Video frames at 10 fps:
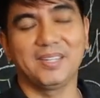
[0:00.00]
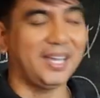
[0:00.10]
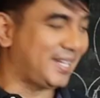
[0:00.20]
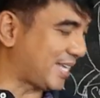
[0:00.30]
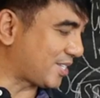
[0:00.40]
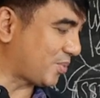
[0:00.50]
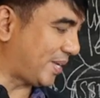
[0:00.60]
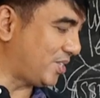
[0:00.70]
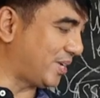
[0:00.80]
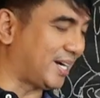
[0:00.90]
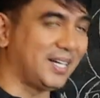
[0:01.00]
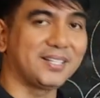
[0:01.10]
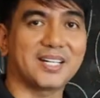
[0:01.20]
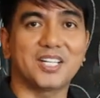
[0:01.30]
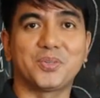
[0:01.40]
and that's when you
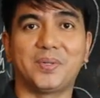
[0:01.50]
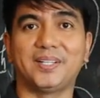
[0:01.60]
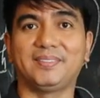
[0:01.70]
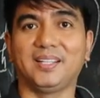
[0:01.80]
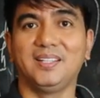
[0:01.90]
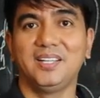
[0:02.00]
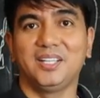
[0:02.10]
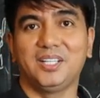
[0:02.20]
are trustworthy.